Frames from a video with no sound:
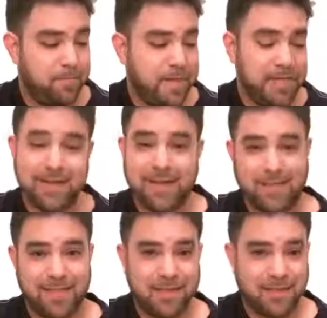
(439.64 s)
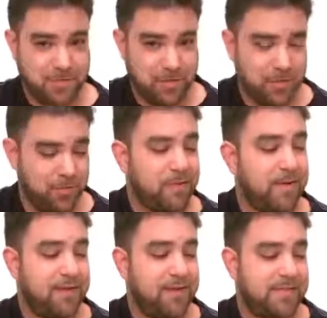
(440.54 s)
but I think
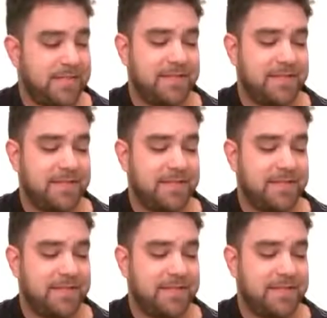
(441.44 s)
2 gives